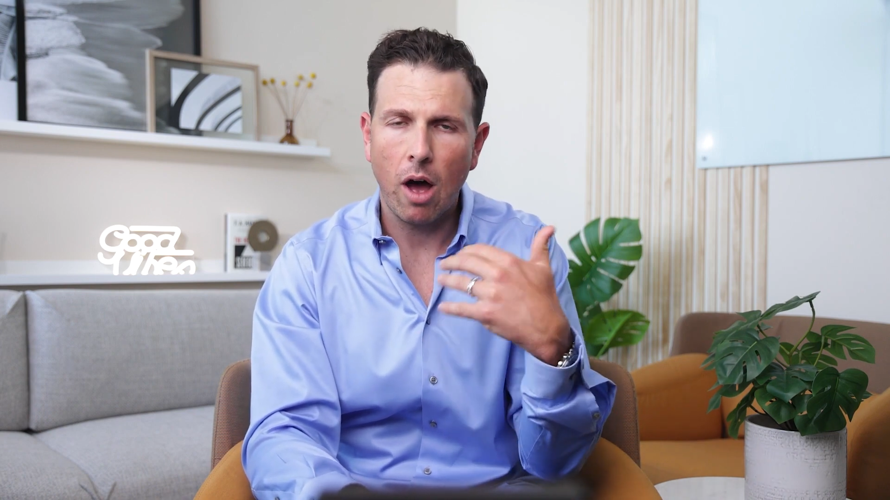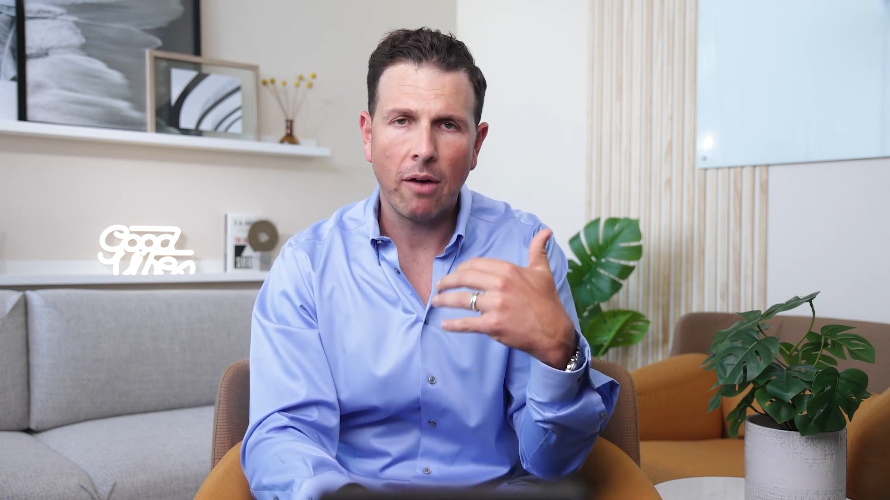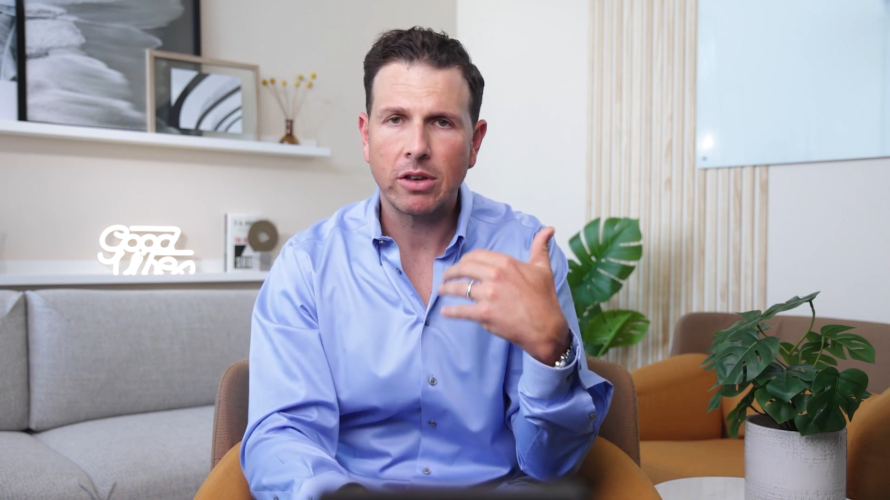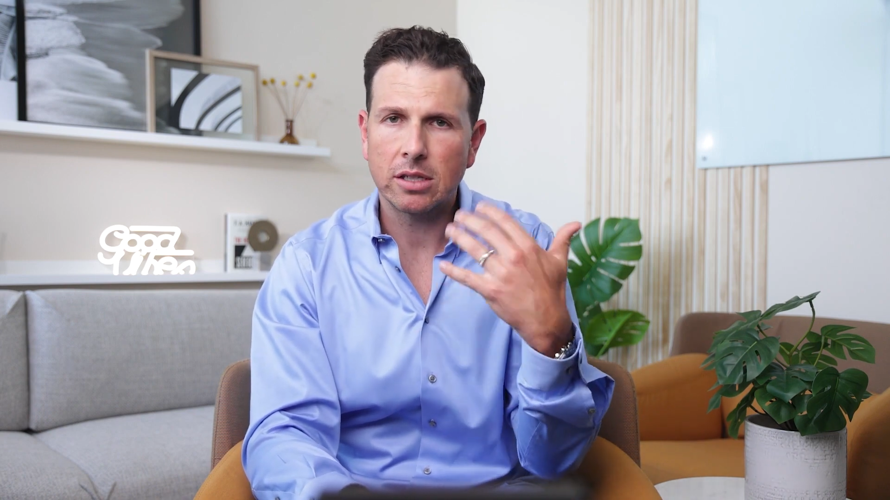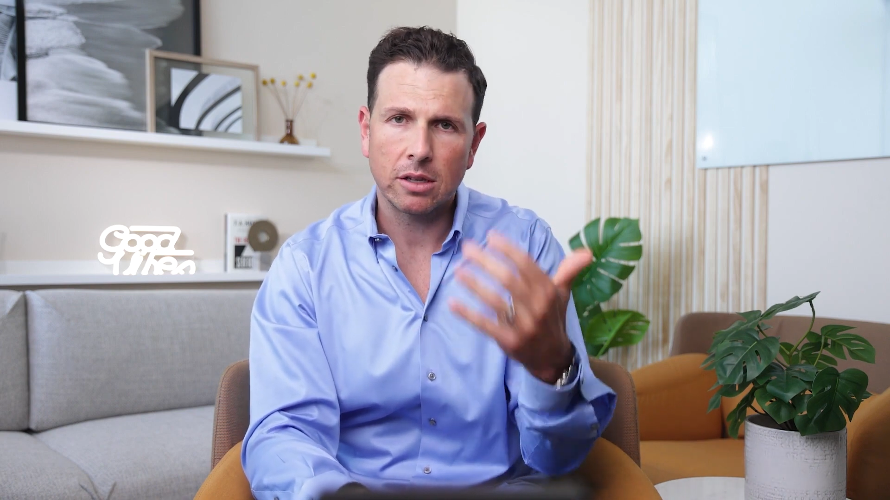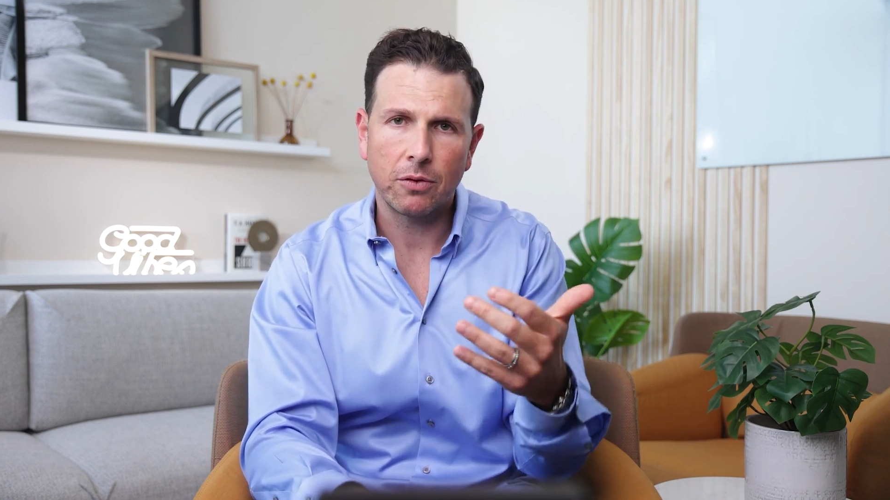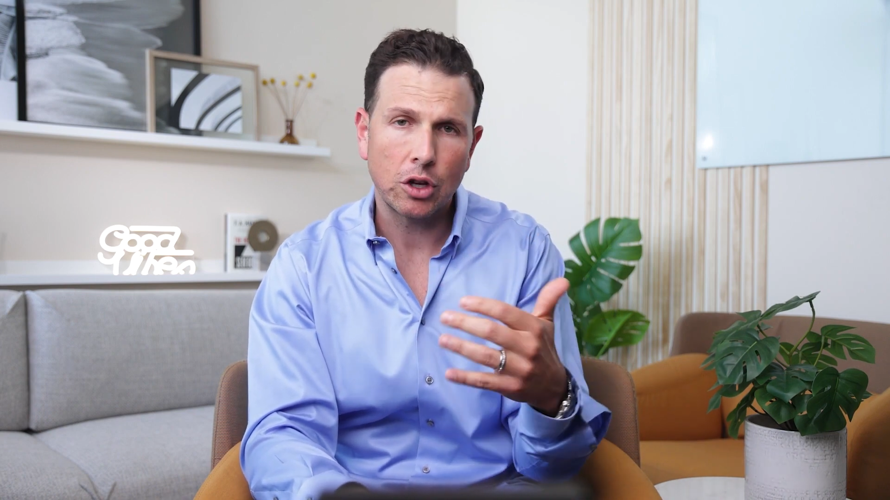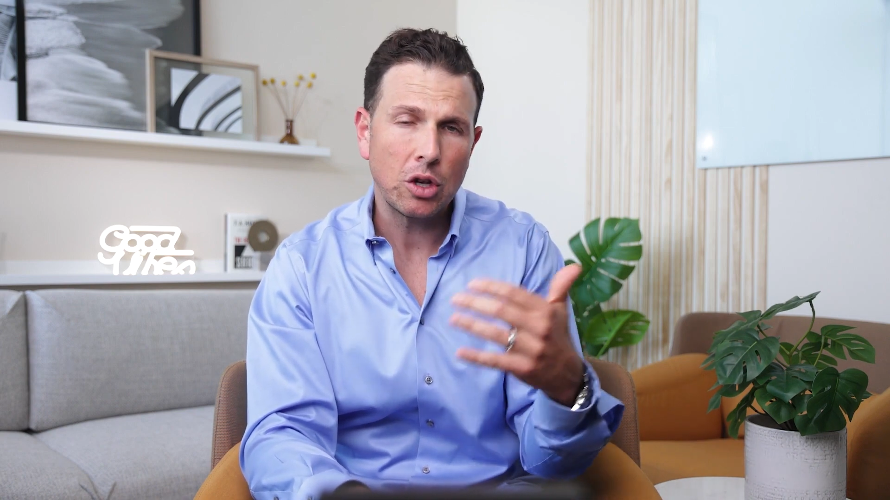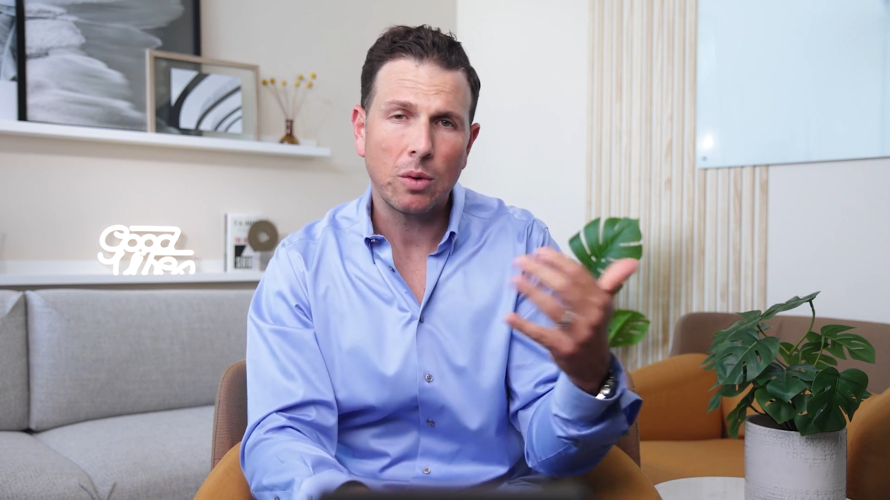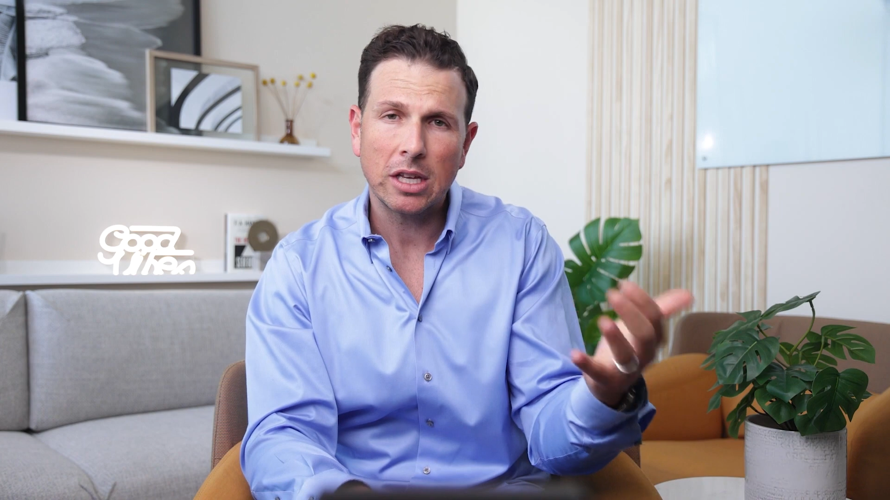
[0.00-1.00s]
obviously for
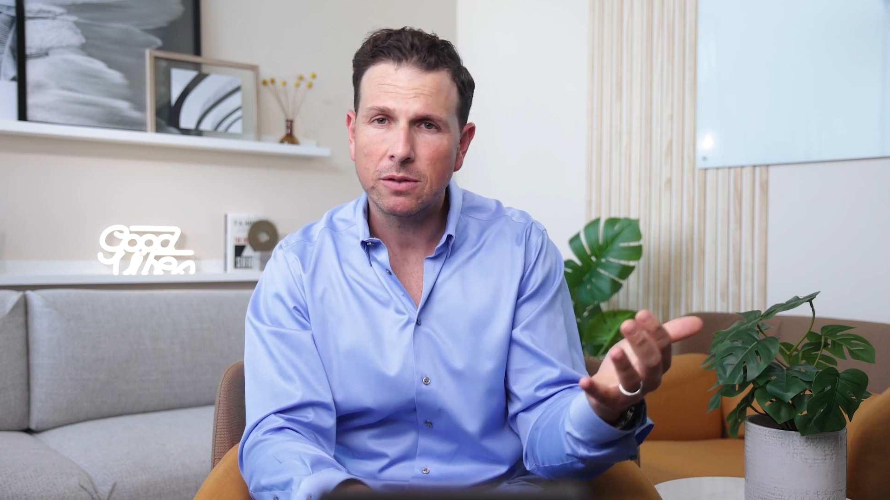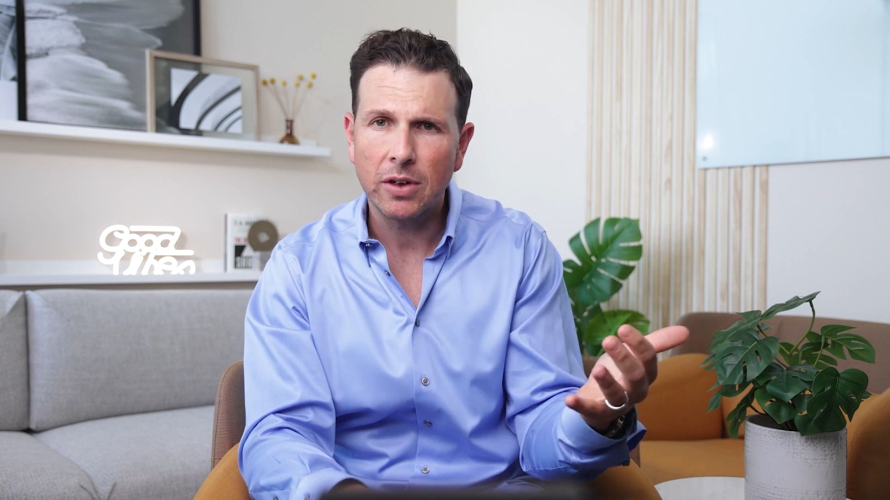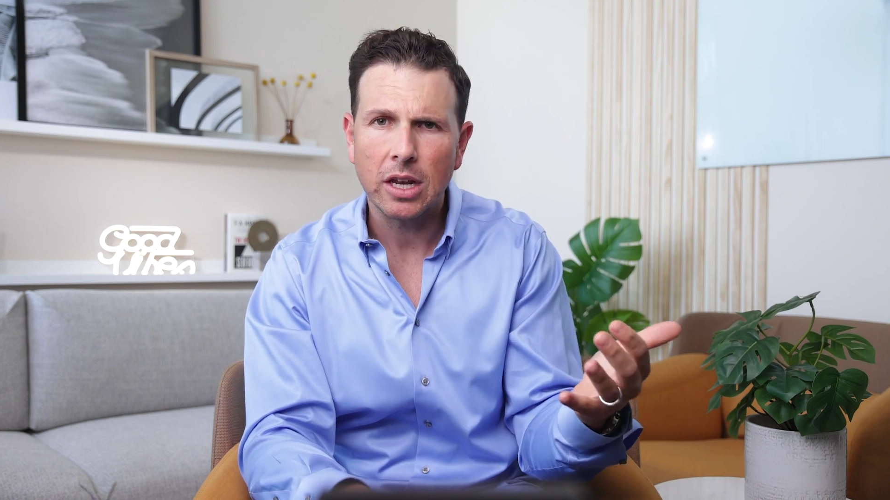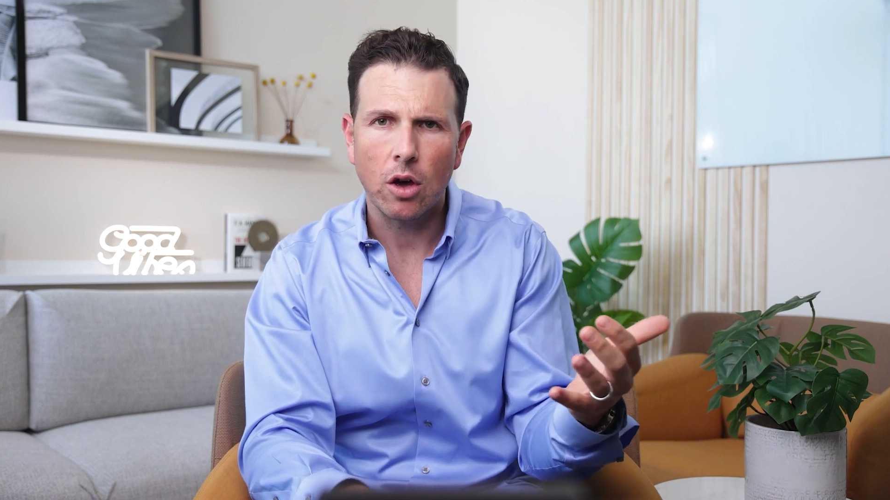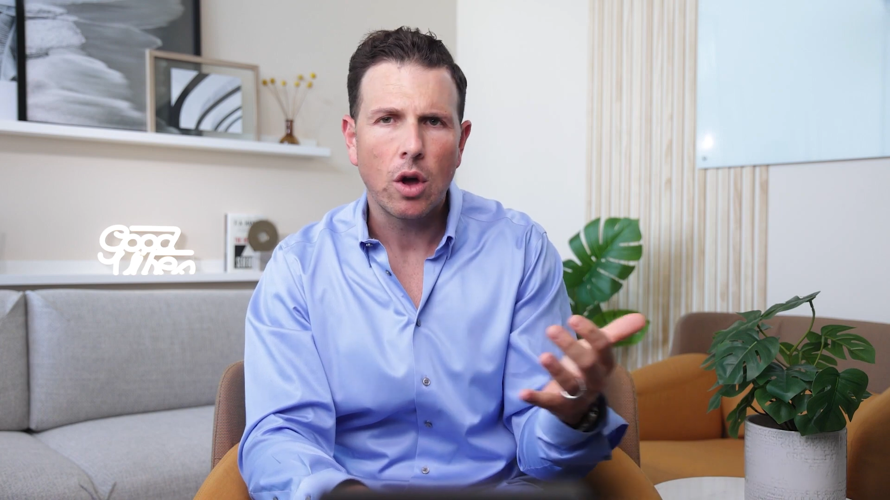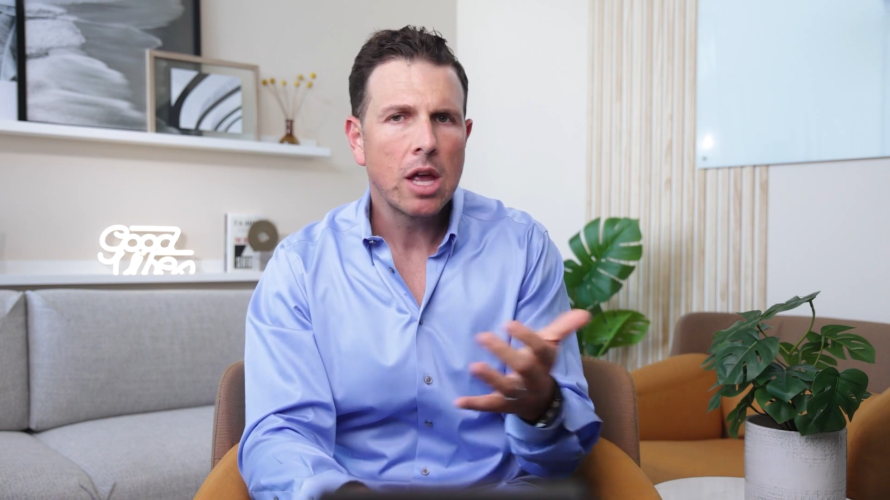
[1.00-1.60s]
you, it's video,